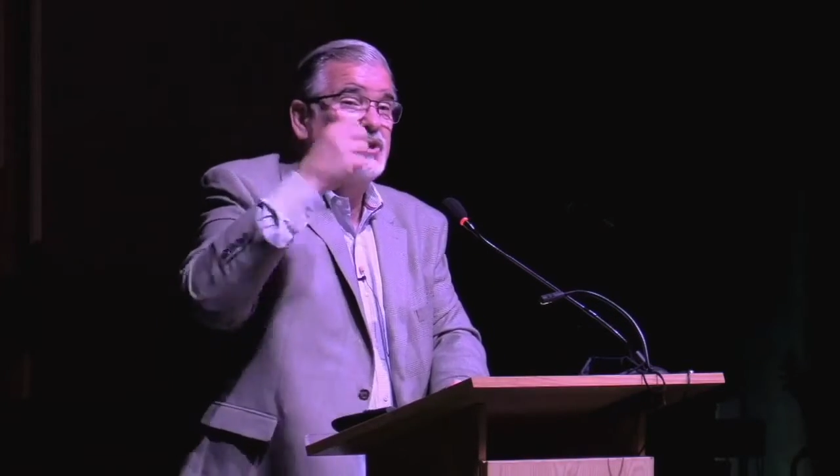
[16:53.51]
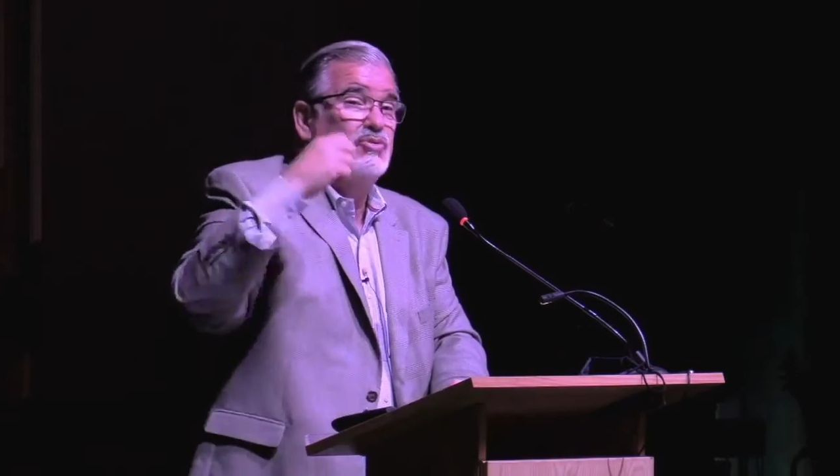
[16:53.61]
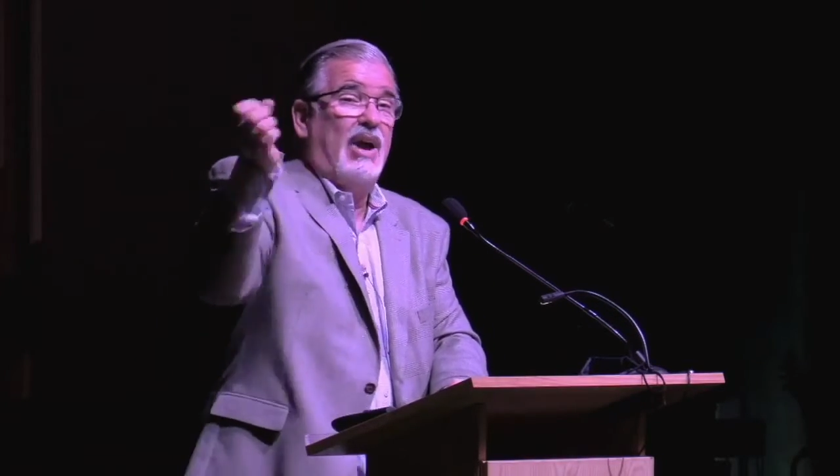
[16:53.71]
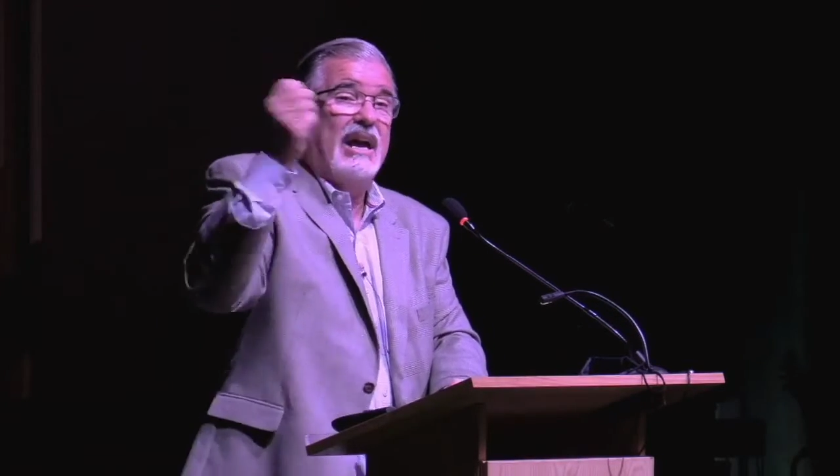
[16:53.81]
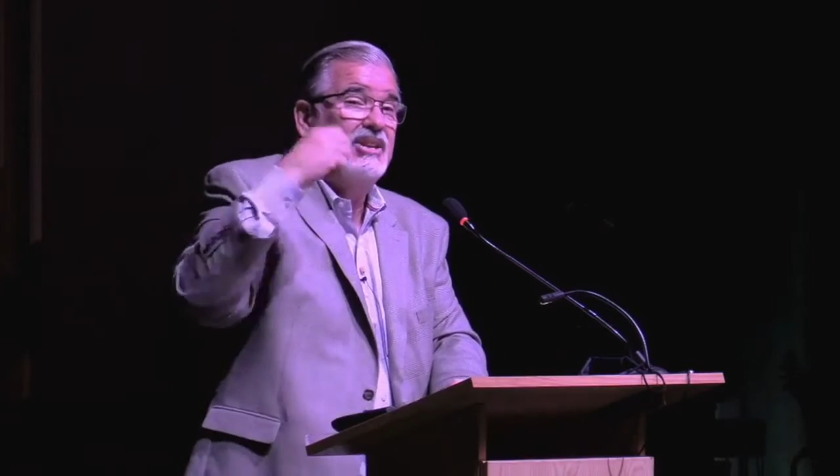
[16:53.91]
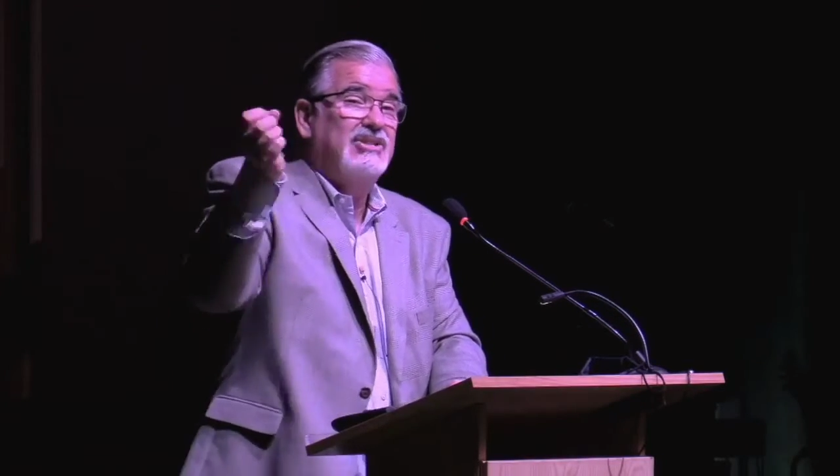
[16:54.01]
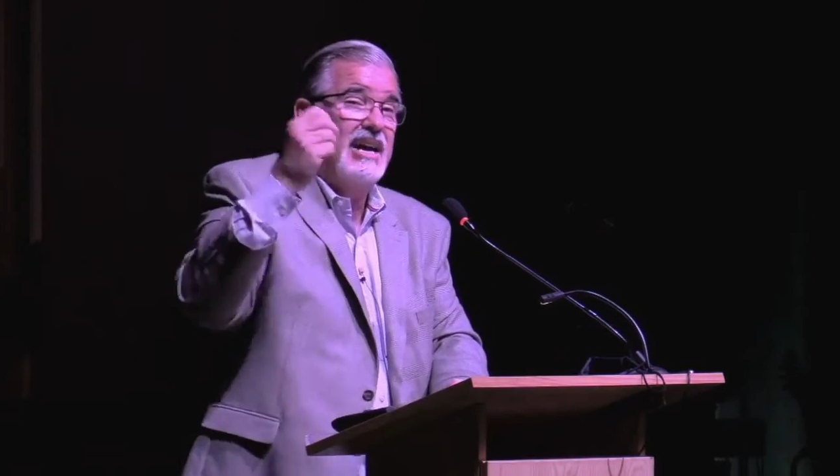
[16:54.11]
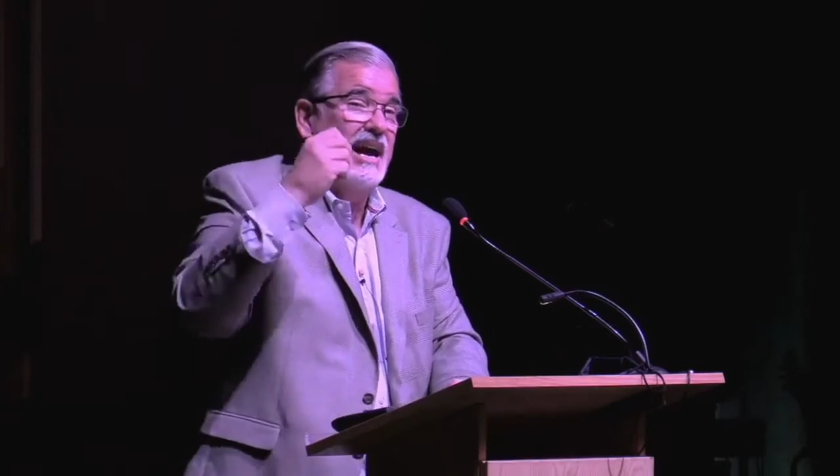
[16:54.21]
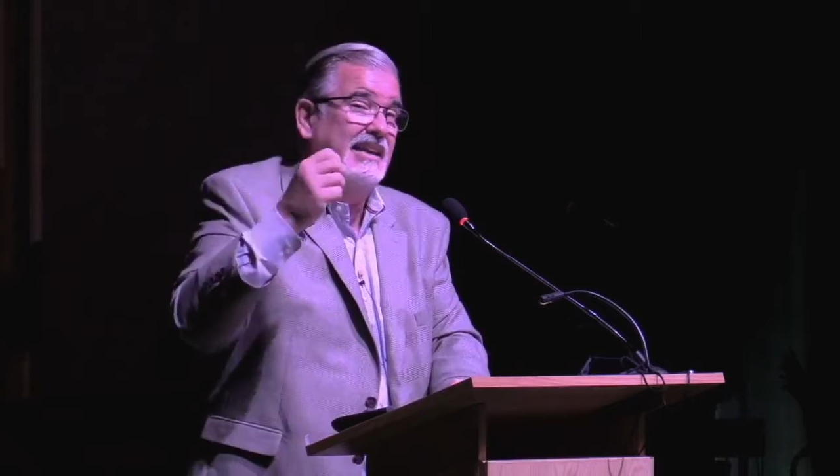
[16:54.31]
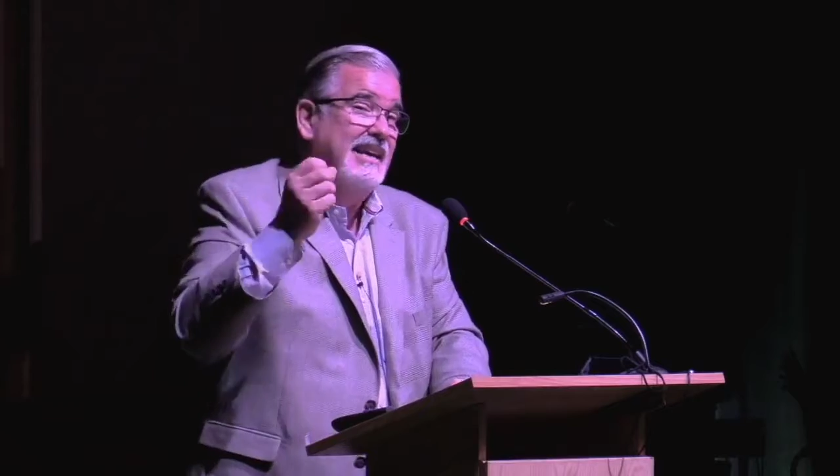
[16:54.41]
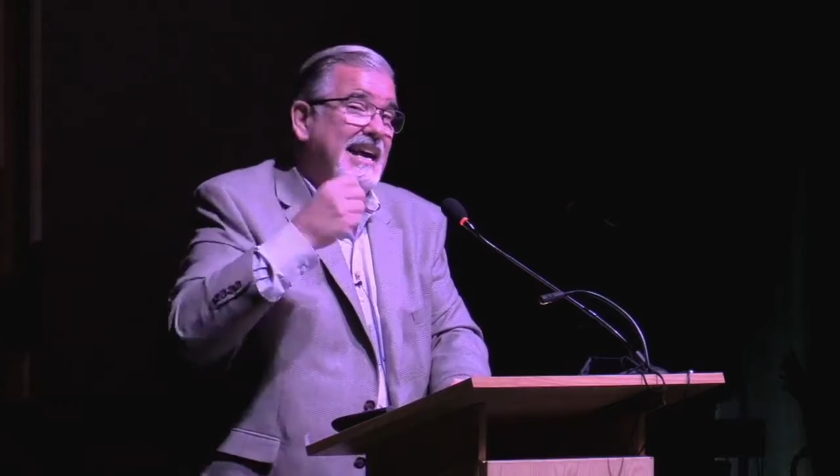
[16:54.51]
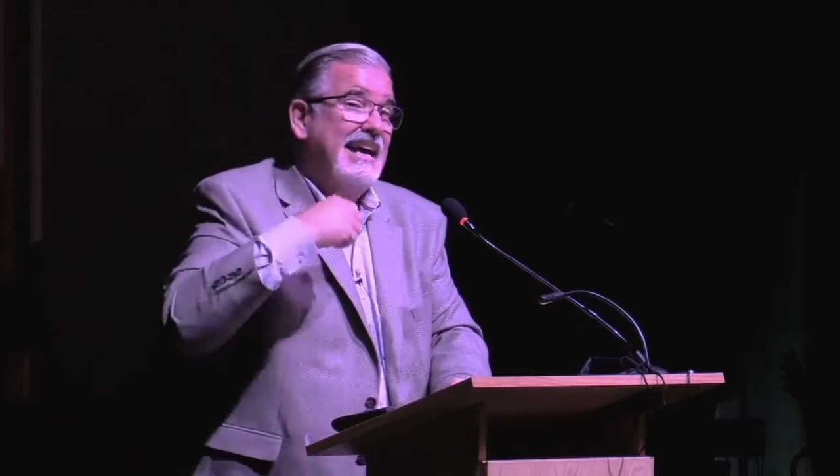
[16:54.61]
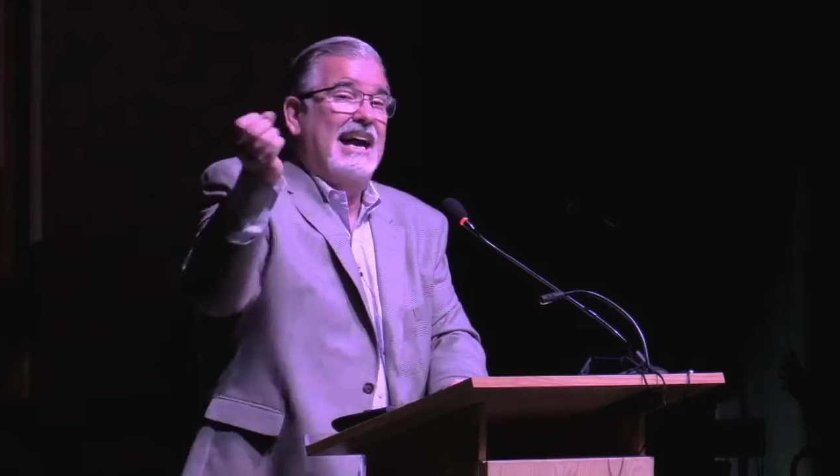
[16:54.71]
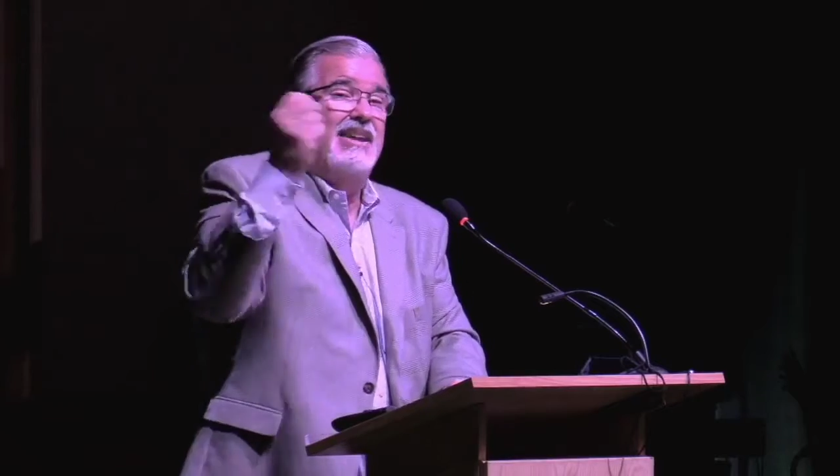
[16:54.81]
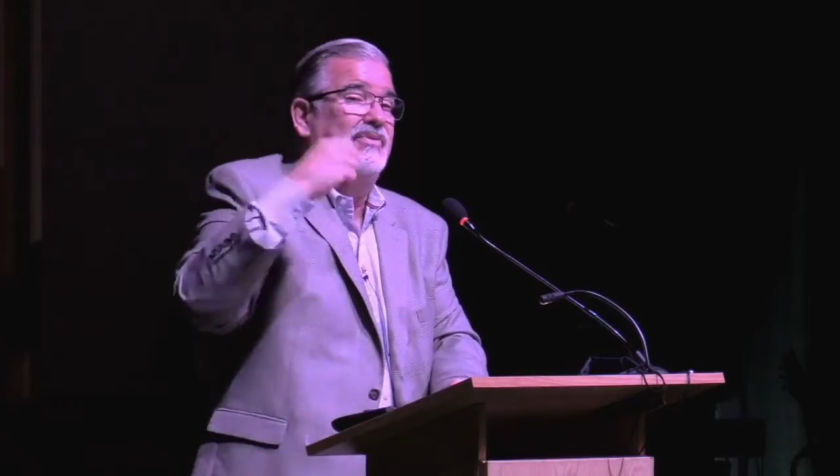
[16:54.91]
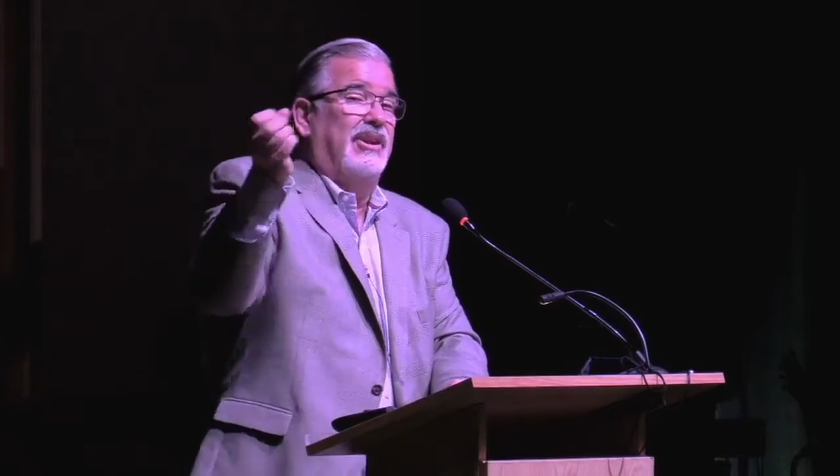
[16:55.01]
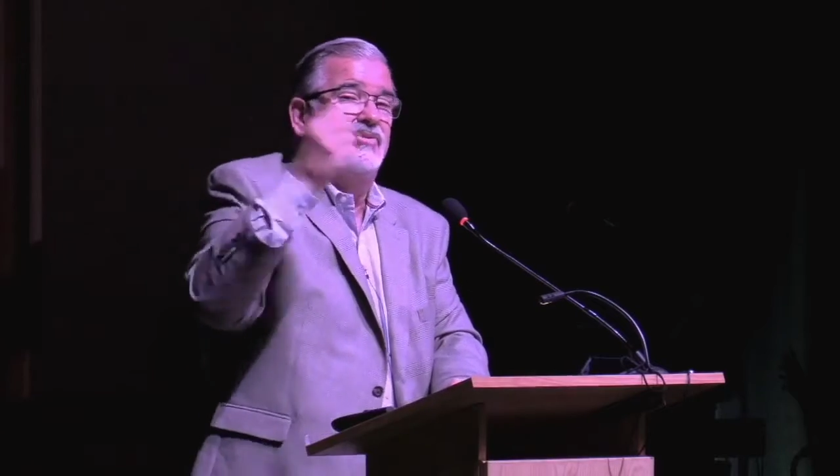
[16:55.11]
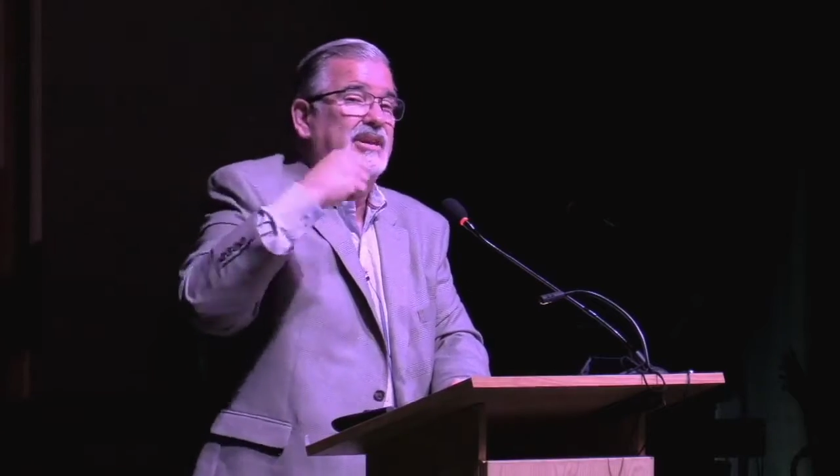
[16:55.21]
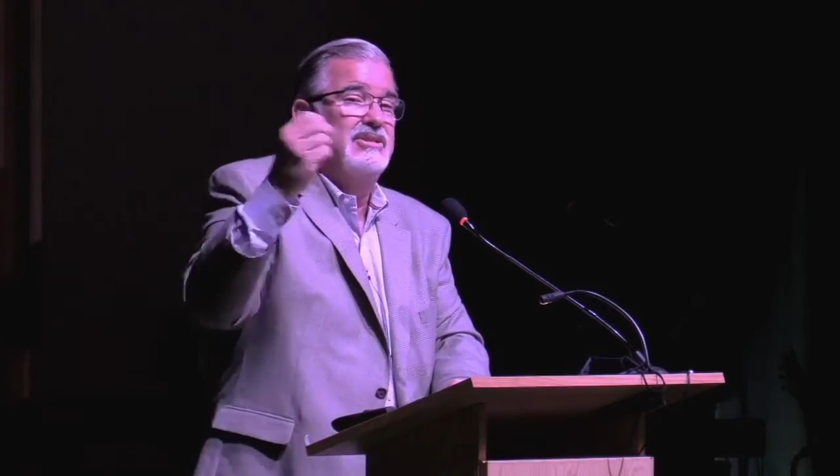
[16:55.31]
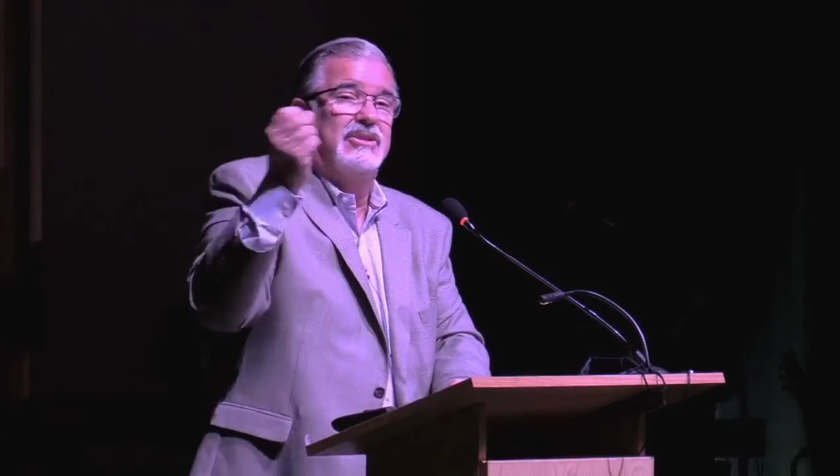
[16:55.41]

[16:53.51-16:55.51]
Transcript: his reconciling, conflict